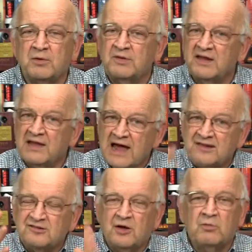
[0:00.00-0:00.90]
but when the
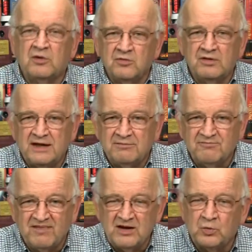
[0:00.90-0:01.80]
lights go on, they
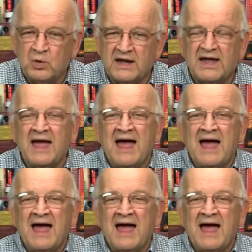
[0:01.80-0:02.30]
fade away.